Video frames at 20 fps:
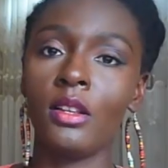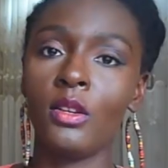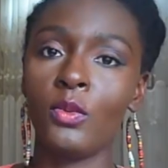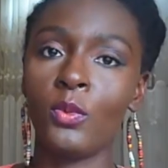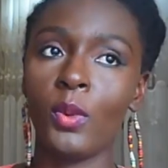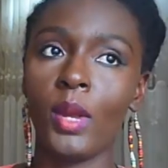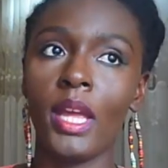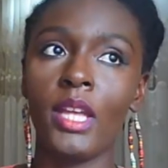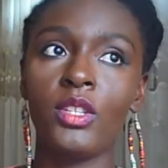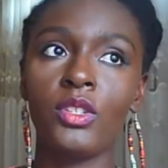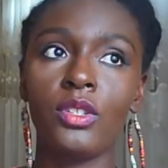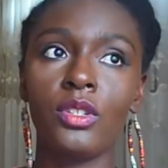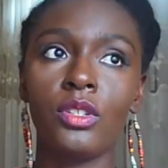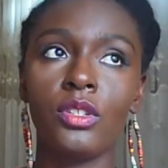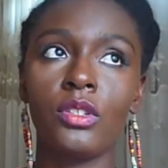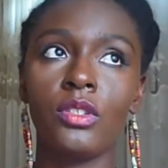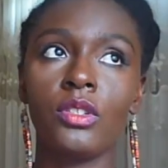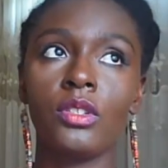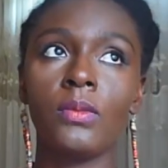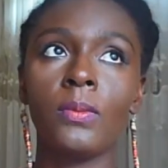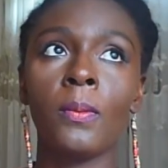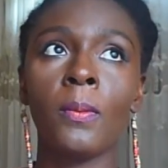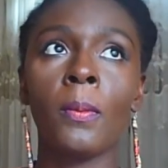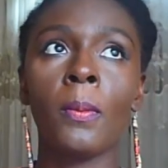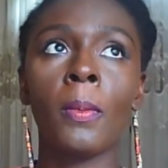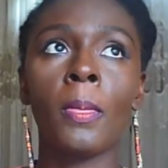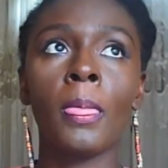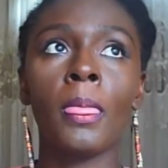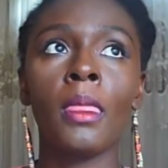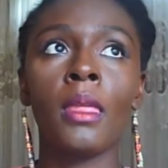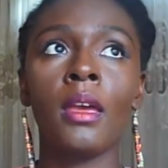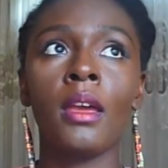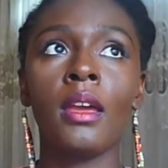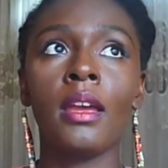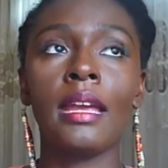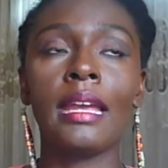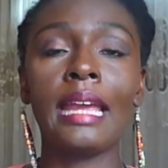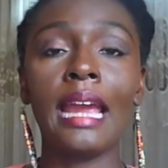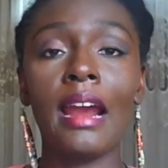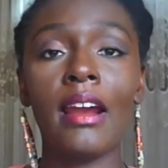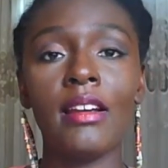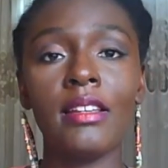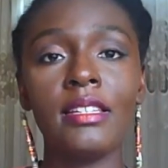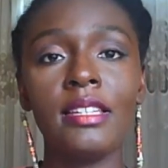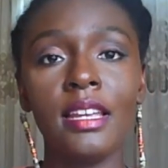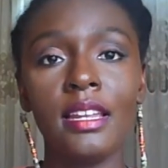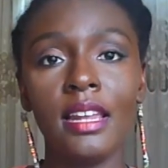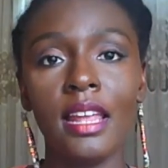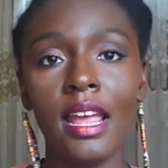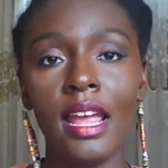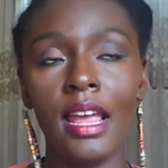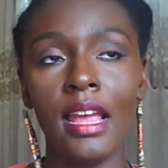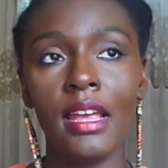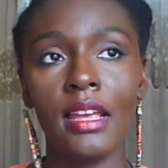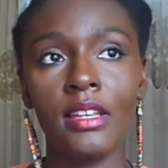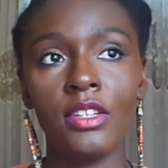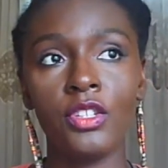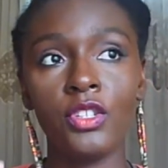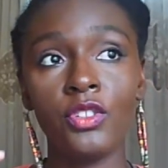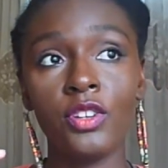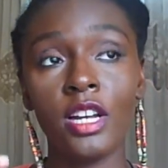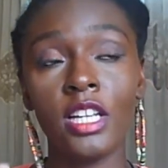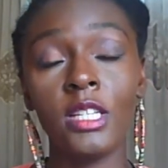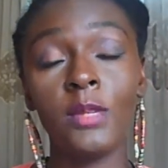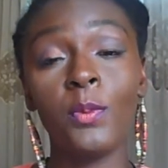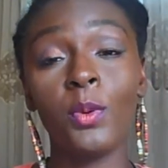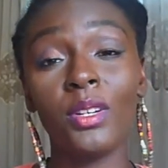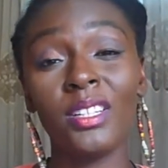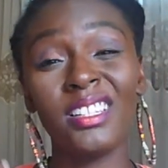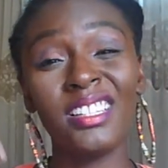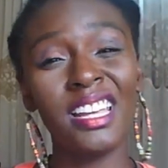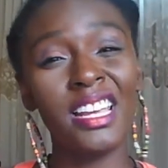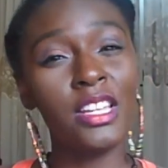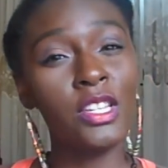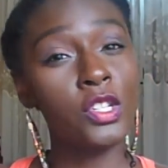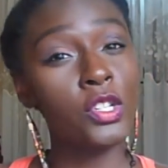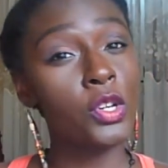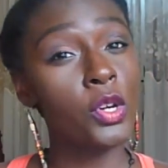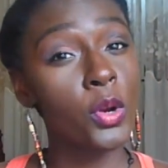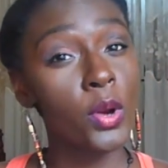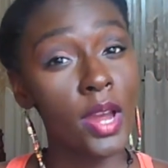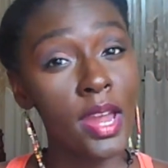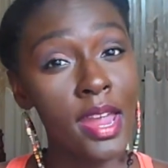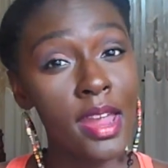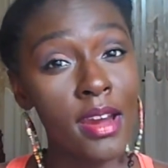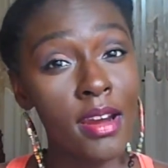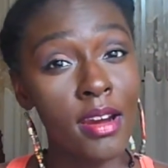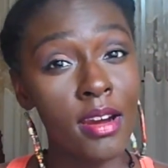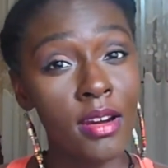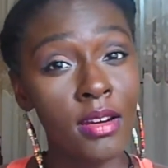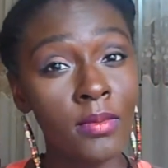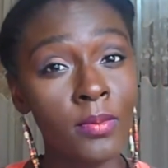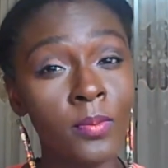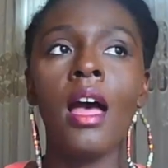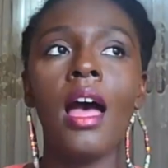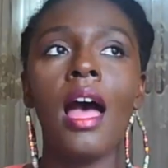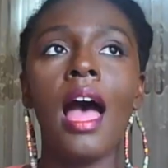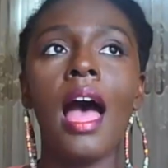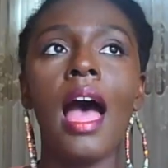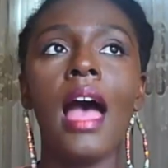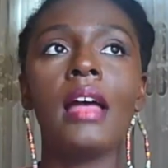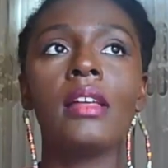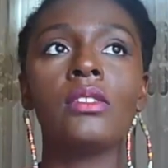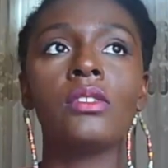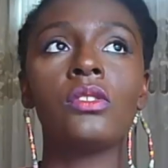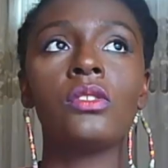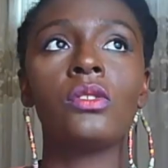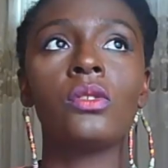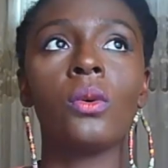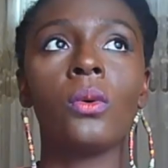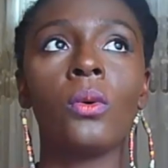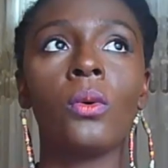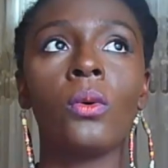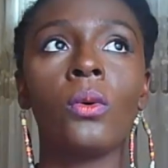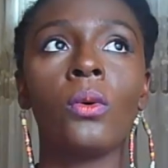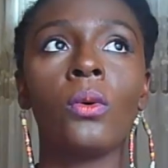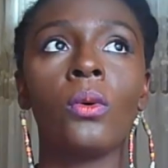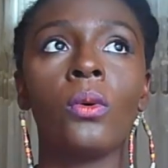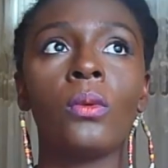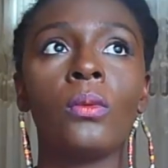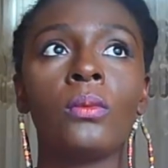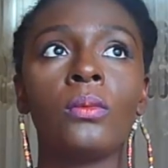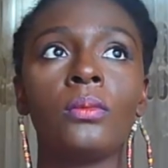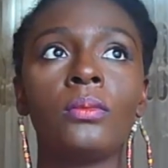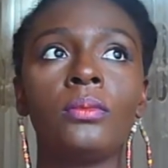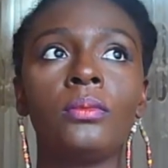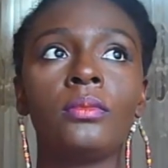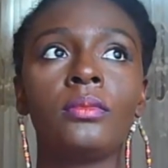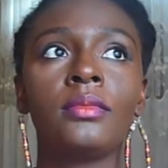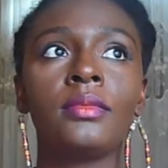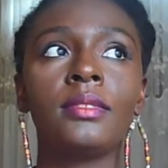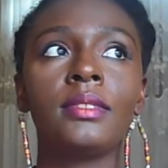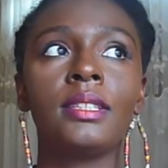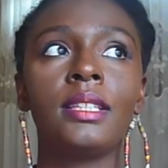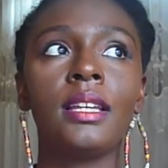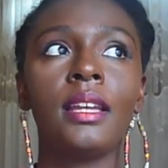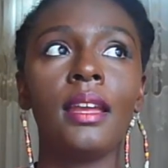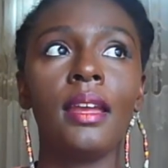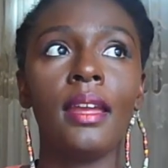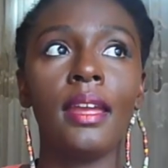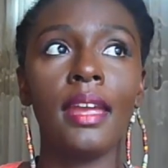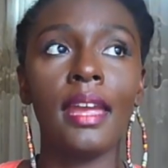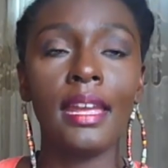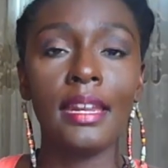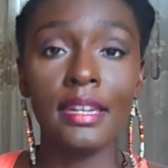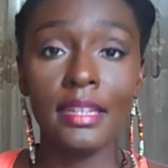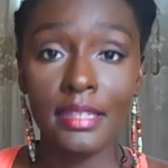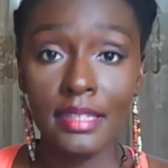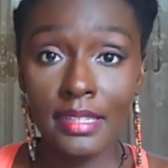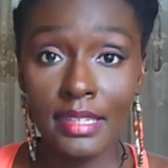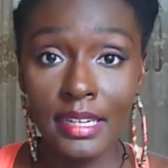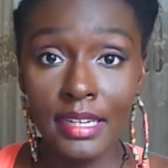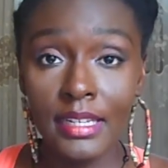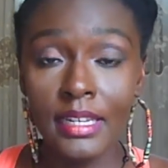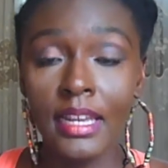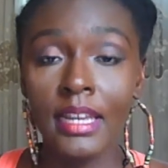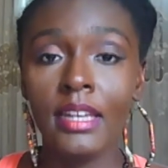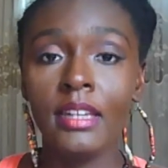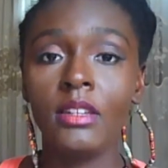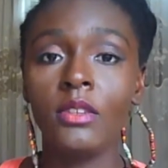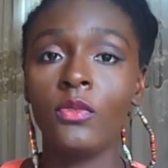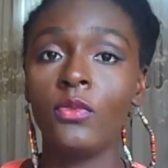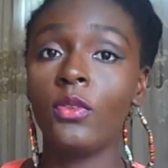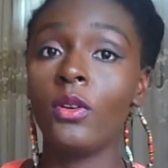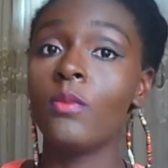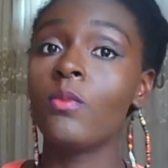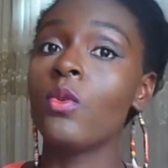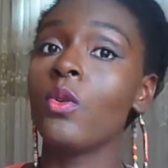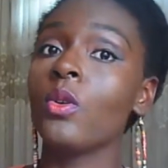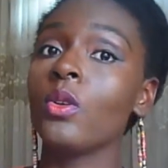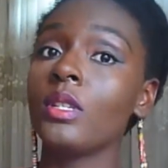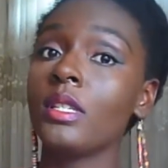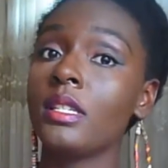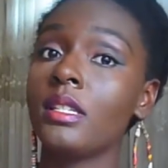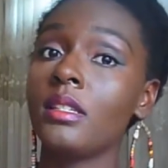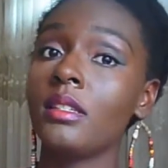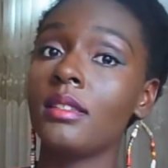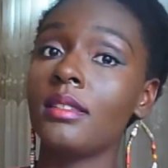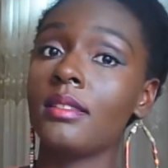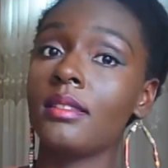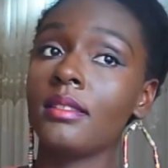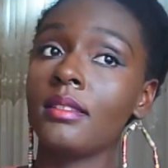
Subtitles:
in which keratin is transported into your hair, and so it is needed for most